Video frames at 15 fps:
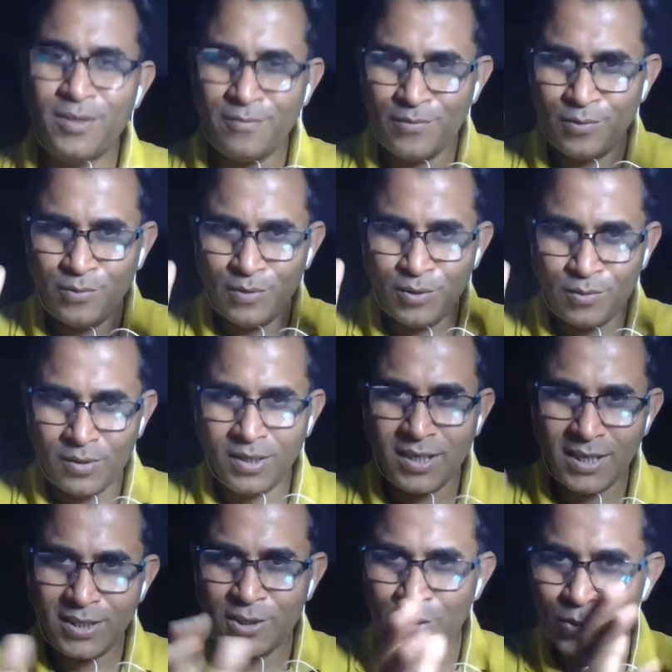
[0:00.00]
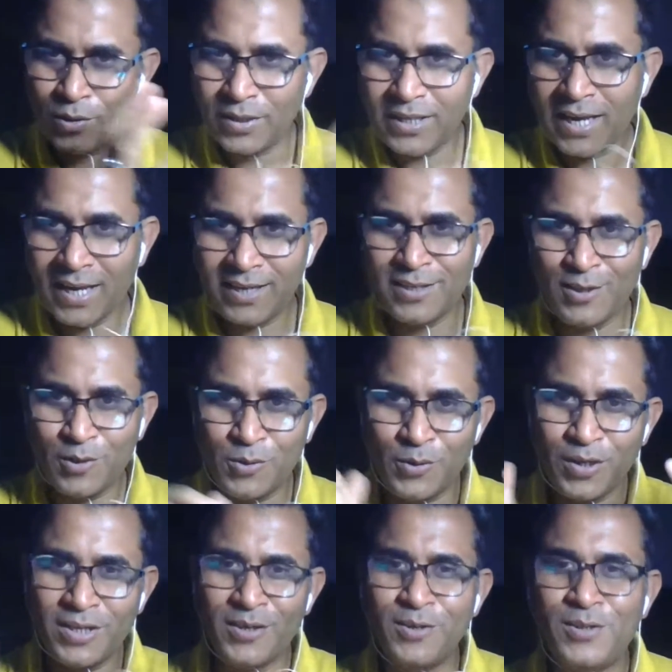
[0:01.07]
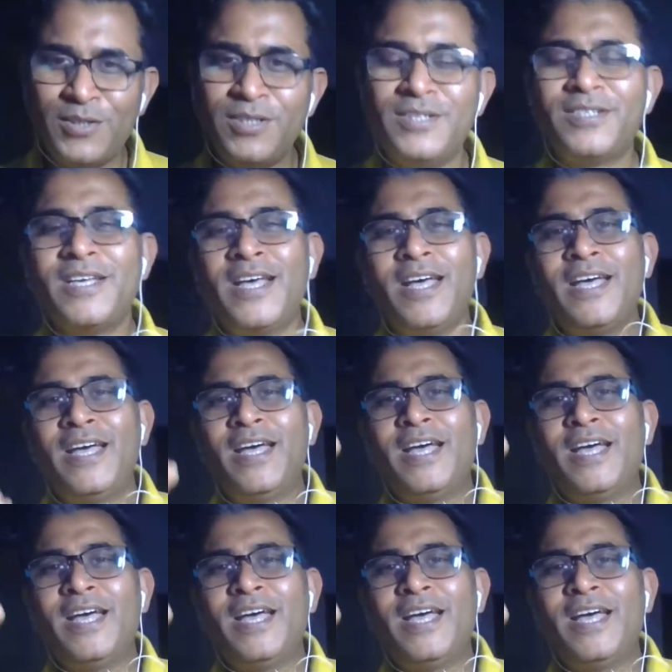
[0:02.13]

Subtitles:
If you utilize your talent, your energies,